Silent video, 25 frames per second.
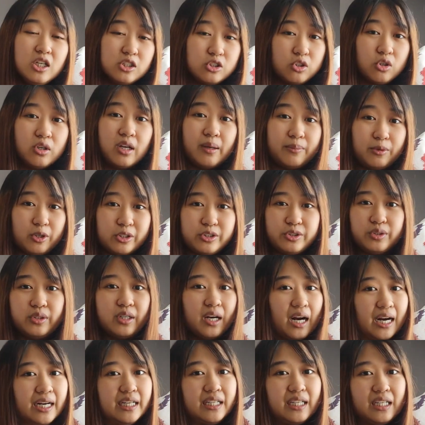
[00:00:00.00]
Show them your
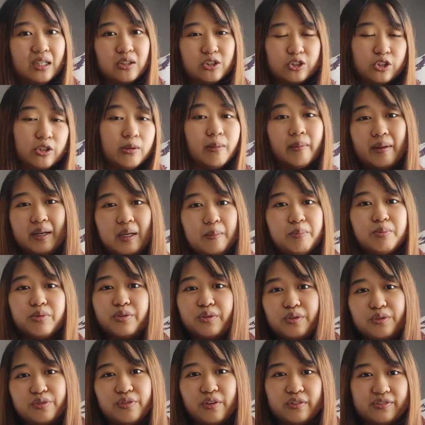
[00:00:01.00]
student ID or show them any
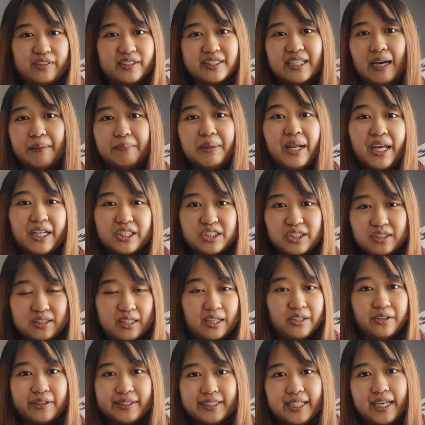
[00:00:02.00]
proof of examinations
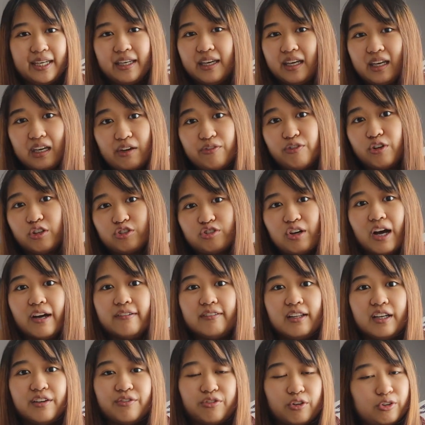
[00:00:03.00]
that you're taking if you're
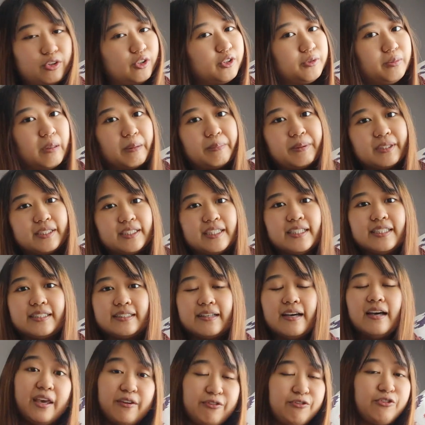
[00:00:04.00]
traveling for those
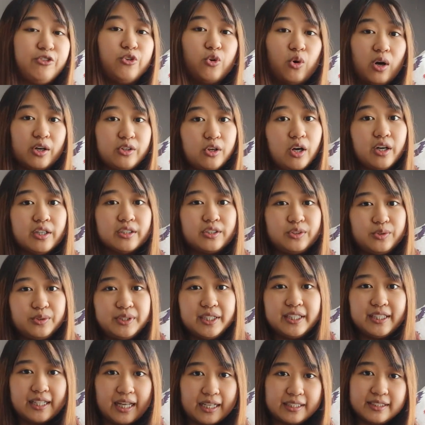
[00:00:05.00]
purposes. If you are not a
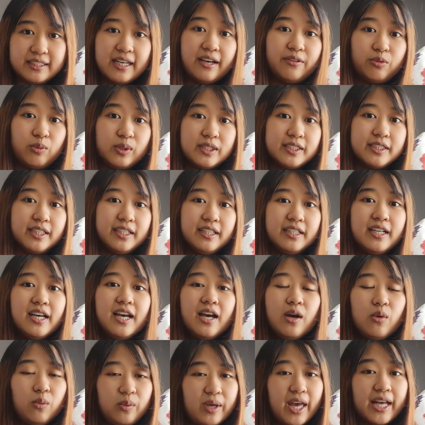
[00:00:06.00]
student like Seth wasn't,
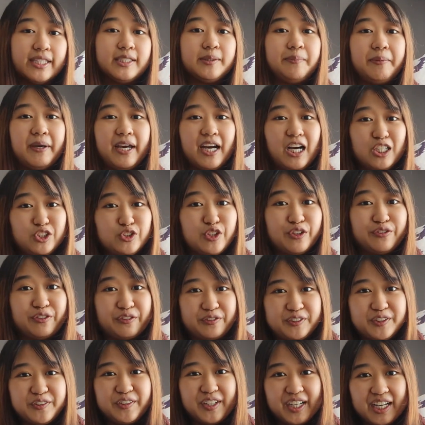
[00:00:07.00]
we had to pay
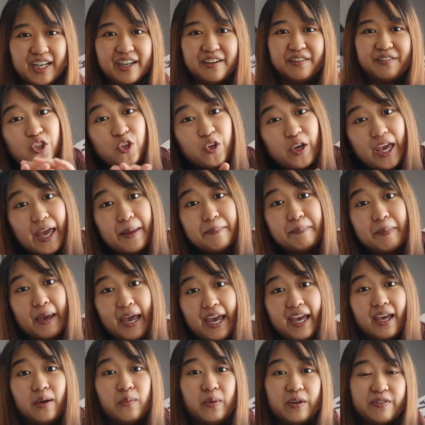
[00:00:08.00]
150 ringgit. And you can
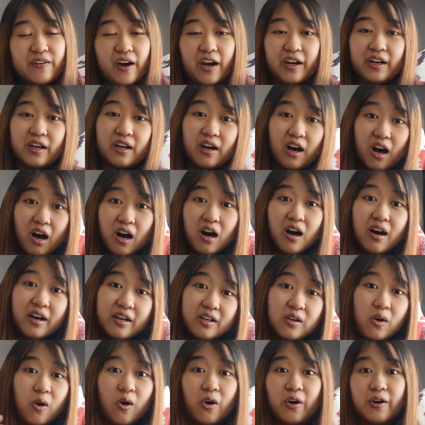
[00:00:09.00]
pay with either
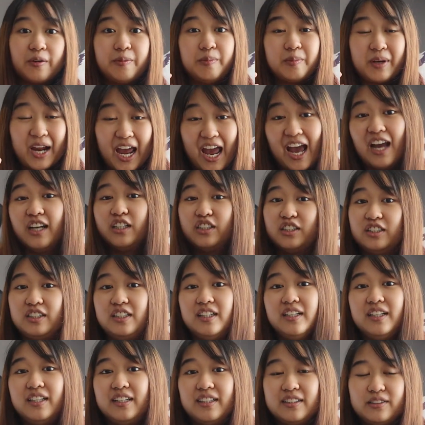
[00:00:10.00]
card or cash.
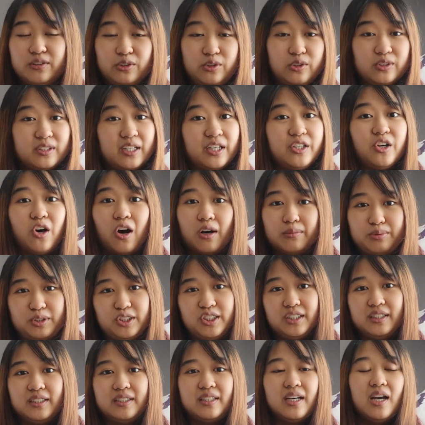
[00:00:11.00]
So those are your
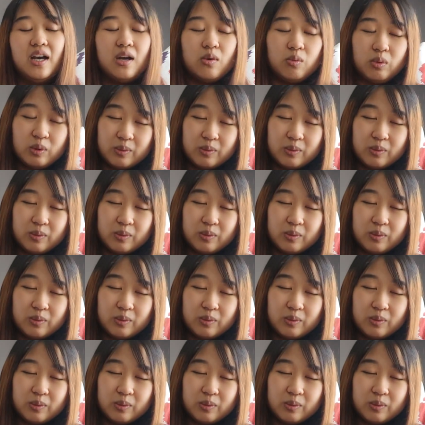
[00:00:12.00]
options.